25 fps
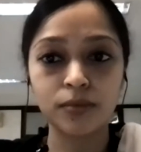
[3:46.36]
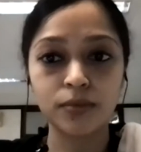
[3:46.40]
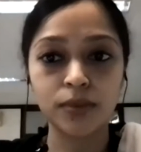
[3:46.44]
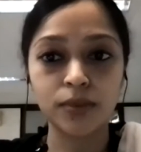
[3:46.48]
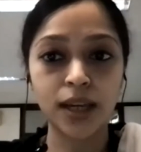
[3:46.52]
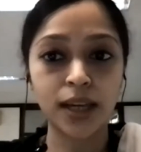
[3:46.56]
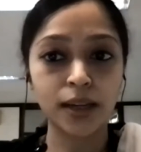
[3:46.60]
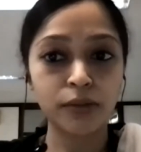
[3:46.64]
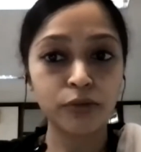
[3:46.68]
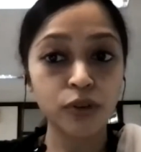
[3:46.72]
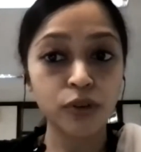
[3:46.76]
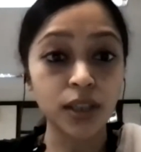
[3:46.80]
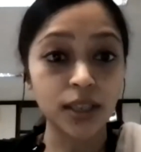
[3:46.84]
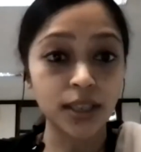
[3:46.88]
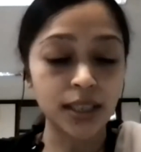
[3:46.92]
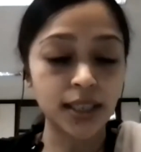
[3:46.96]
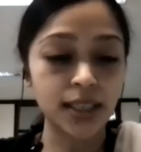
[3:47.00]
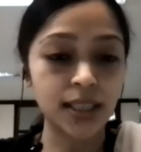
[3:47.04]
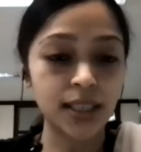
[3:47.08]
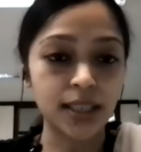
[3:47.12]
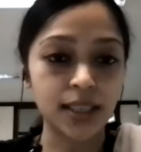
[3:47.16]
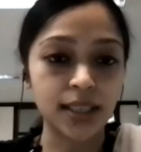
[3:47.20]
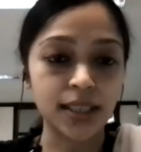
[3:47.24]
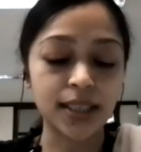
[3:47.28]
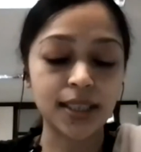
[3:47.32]
for
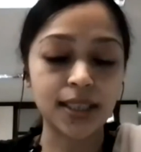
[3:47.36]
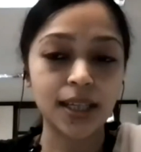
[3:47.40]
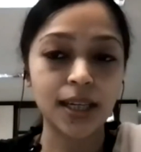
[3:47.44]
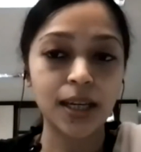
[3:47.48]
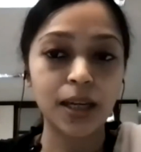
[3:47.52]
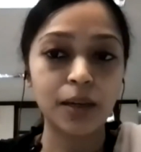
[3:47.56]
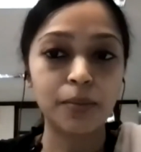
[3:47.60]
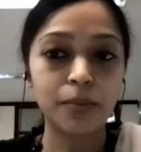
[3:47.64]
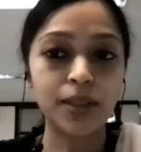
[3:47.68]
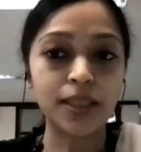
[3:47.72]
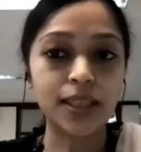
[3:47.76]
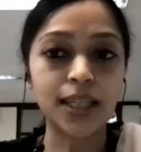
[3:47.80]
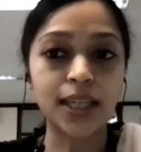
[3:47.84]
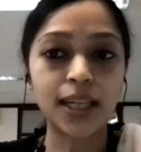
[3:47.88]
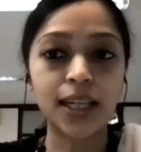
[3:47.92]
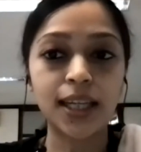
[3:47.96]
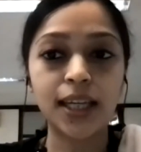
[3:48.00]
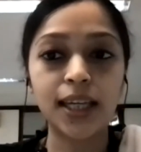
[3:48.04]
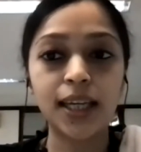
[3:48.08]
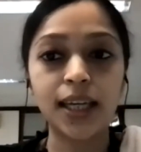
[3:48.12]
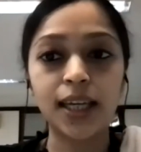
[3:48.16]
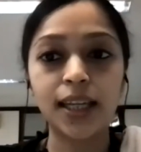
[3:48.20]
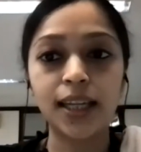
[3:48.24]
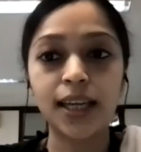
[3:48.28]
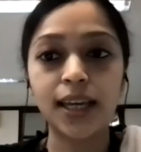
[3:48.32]
instance, basically
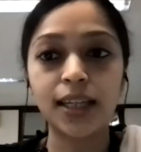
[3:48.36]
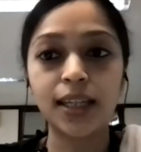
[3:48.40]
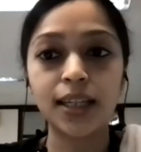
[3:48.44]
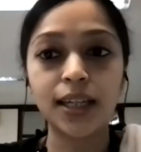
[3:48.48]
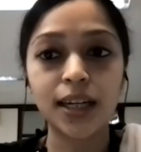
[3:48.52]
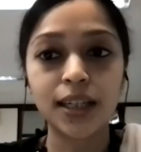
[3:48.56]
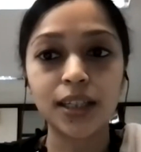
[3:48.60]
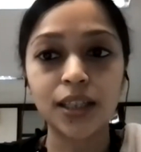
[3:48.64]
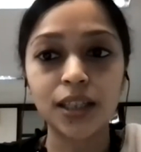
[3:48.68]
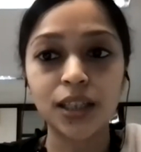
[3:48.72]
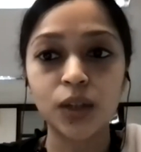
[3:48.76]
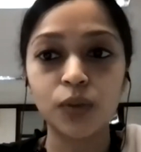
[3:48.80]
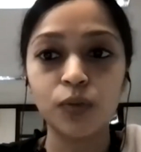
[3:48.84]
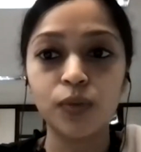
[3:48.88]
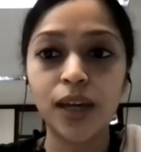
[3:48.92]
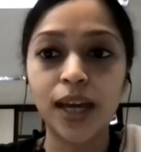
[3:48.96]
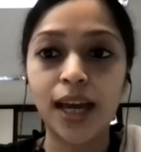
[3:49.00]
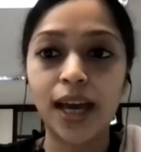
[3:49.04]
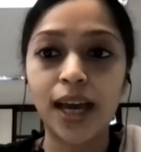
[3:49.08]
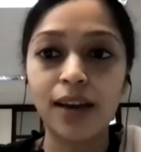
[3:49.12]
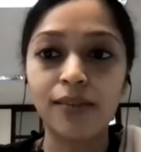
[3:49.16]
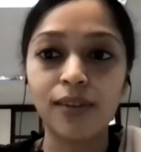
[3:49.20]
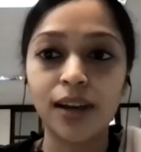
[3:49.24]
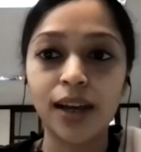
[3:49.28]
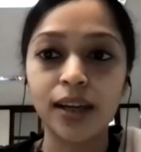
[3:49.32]
in any country, we
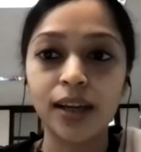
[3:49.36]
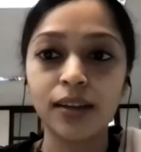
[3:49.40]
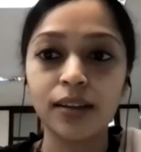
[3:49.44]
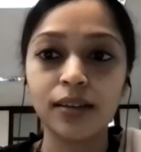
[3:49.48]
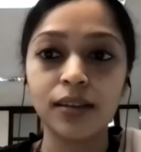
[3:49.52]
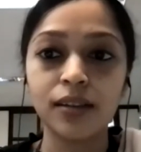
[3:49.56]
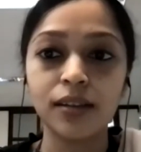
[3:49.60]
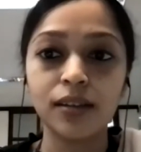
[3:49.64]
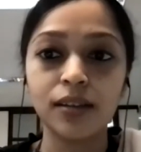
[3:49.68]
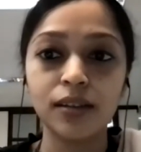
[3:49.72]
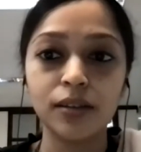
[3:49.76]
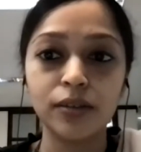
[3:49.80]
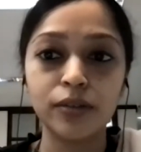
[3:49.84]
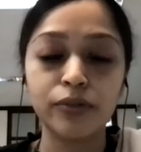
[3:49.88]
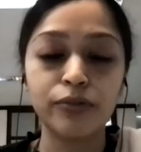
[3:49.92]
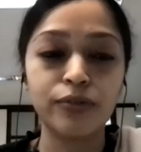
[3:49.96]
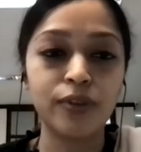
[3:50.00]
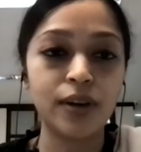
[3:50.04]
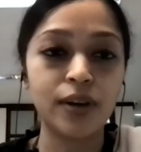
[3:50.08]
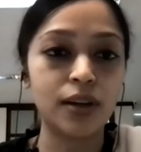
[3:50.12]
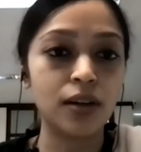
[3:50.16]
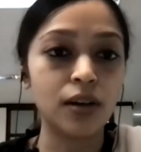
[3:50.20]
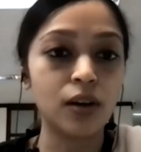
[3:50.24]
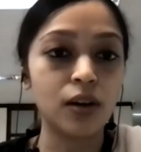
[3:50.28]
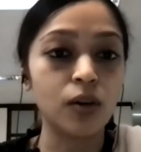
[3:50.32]
have like the
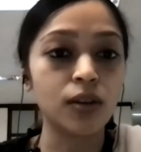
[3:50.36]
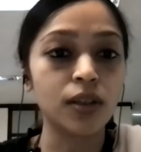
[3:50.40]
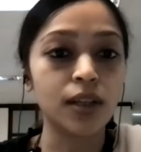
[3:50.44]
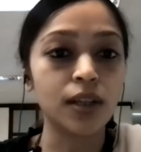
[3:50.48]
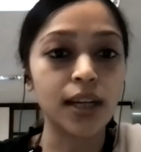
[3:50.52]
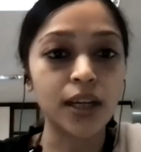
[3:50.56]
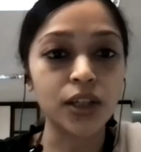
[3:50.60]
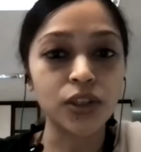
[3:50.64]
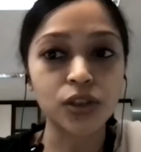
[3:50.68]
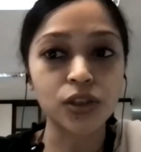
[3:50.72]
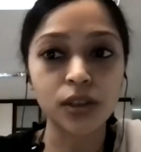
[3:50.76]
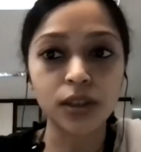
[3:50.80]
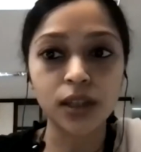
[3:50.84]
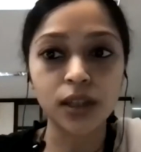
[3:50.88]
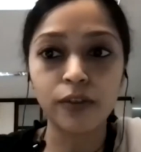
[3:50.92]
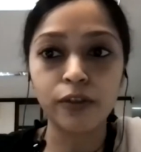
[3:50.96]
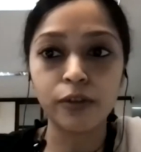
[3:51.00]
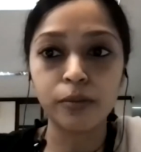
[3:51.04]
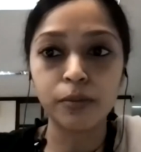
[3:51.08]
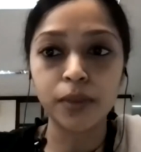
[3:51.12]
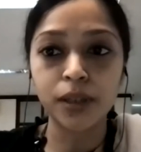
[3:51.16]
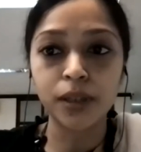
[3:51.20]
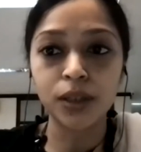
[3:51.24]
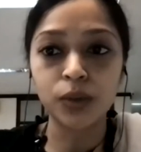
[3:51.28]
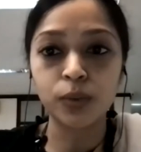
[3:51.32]
federal or the national
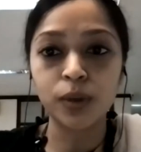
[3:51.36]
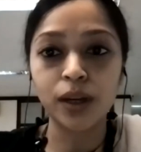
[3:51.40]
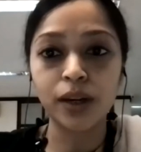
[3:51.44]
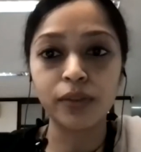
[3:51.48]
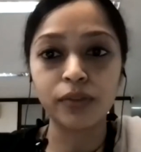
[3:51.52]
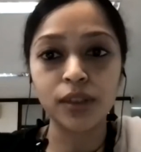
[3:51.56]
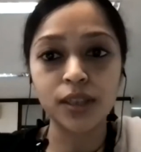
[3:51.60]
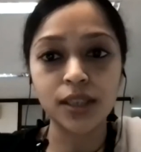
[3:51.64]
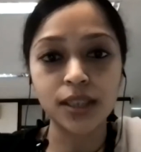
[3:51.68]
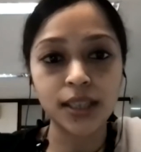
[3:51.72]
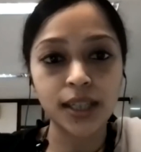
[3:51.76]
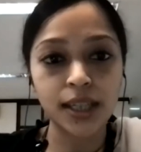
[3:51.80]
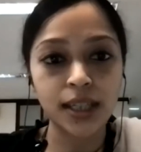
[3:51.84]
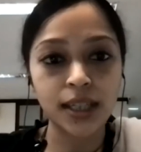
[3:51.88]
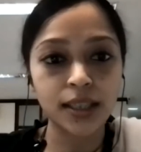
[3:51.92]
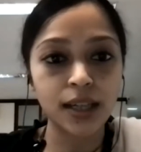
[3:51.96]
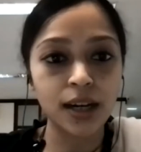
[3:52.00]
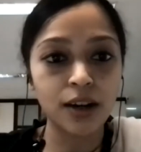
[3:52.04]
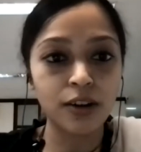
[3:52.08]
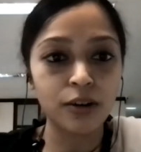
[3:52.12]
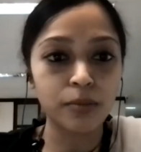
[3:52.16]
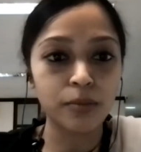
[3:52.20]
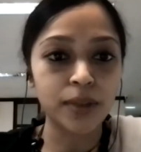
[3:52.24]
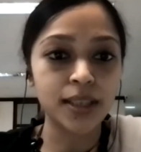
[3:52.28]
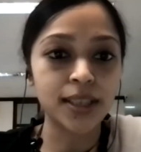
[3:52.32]
government, we have the state
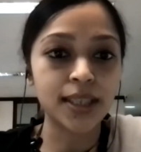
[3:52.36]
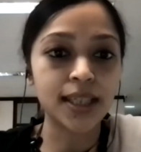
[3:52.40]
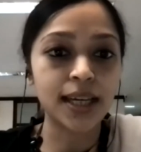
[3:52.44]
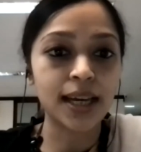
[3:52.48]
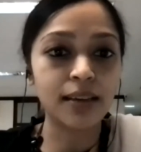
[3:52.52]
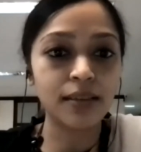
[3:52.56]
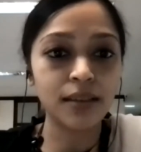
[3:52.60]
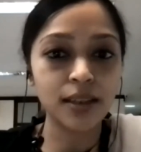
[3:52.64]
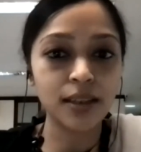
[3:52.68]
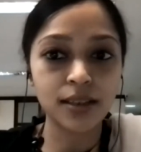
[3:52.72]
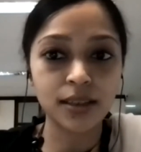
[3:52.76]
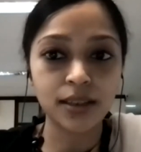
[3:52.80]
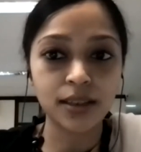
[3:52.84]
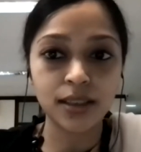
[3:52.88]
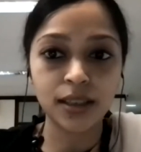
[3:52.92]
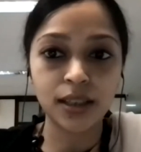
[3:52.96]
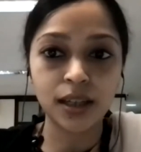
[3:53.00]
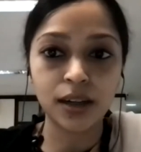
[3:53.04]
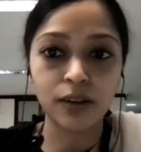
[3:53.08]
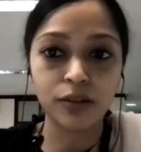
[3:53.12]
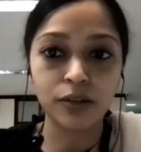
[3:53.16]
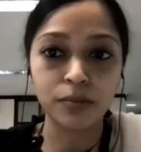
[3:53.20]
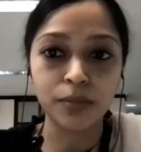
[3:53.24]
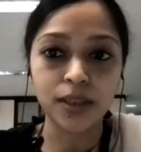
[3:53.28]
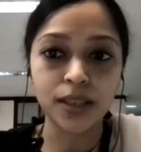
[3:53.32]
governments and the city
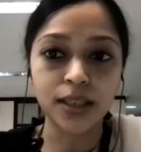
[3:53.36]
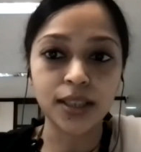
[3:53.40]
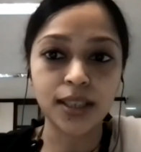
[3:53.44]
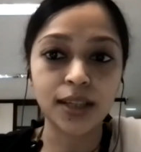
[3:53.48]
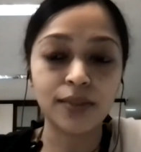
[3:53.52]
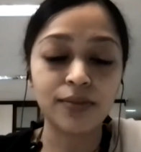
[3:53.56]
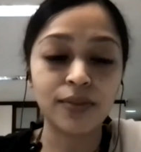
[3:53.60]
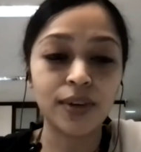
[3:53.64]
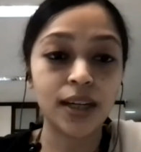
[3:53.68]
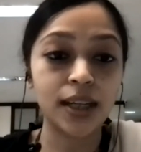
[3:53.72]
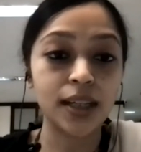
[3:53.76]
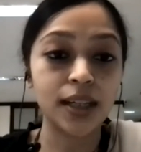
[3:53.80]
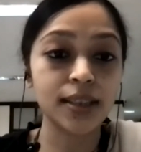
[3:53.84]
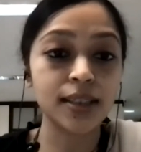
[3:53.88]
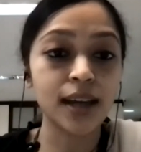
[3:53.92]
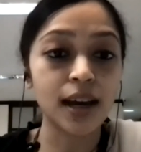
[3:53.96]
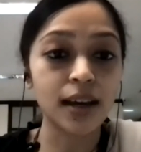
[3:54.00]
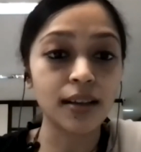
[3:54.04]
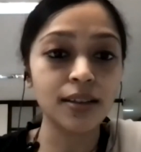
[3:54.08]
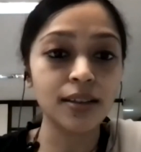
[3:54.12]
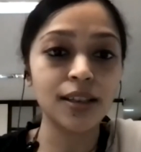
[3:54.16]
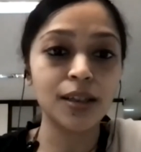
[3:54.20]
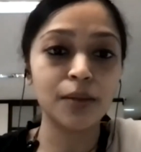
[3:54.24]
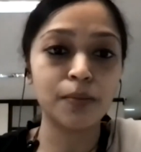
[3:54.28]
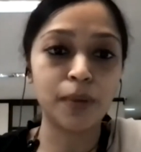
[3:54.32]
governments and various
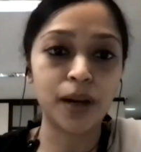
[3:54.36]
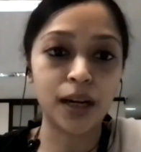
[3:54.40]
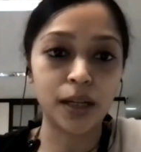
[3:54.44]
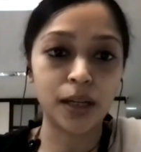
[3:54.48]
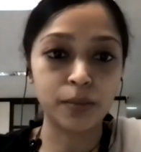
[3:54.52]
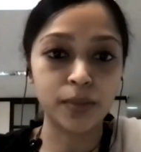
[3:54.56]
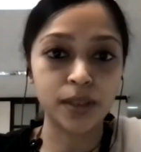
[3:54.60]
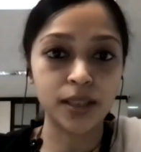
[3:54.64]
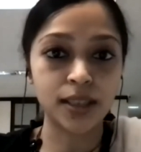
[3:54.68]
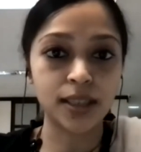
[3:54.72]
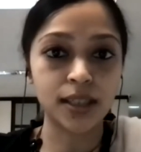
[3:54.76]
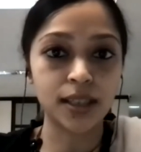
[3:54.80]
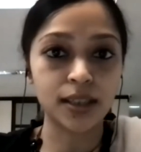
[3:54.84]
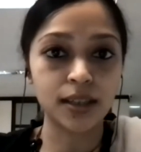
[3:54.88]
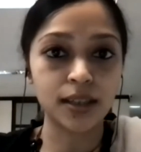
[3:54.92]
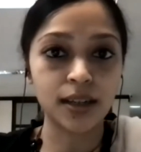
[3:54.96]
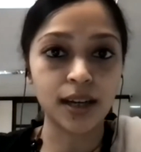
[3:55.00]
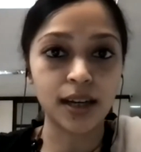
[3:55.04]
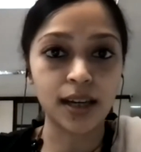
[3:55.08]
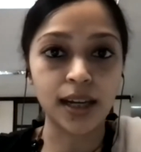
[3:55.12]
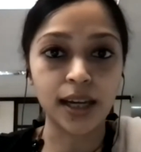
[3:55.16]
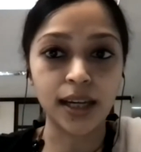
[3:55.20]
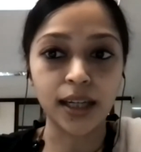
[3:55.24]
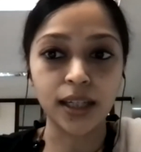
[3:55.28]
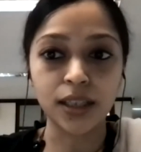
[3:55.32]
other departments that are
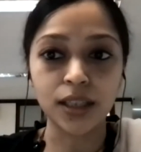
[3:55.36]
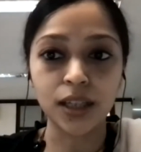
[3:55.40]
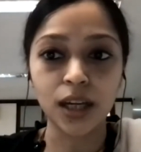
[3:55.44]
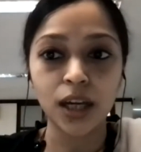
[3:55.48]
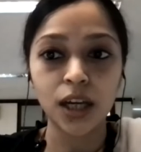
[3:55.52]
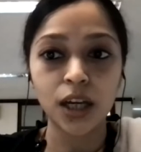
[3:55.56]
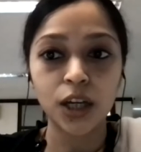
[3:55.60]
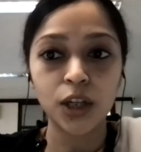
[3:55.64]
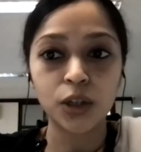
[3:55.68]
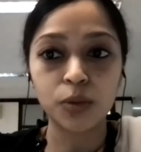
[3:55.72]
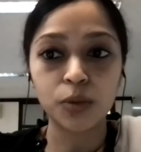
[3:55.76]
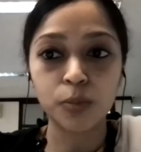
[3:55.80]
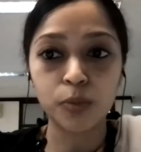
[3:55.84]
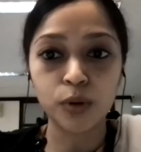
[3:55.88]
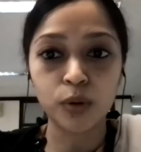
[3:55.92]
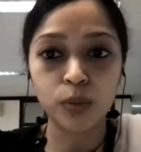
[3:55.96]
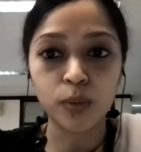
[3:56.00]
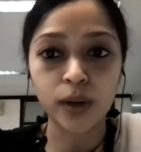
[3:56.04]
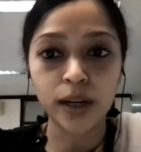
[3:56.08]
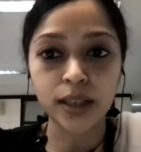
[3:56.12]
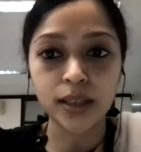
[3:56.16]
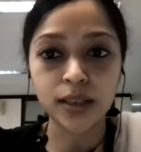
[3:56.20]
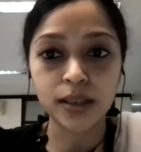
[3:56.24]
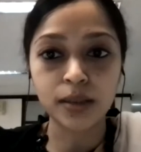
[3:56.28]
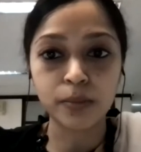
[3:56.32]
aligned to
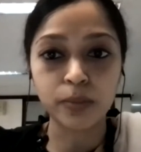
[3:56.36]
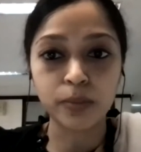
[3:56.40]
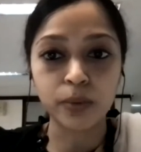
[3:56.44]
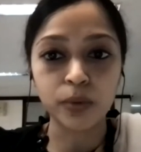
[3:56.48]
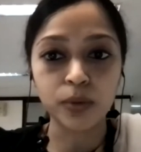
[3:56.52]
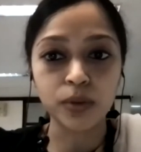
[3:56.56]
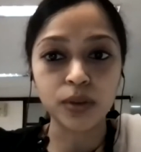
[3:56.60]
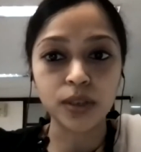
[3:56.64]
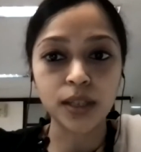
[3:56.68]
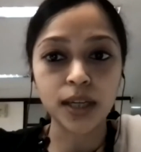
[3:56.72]
provide support.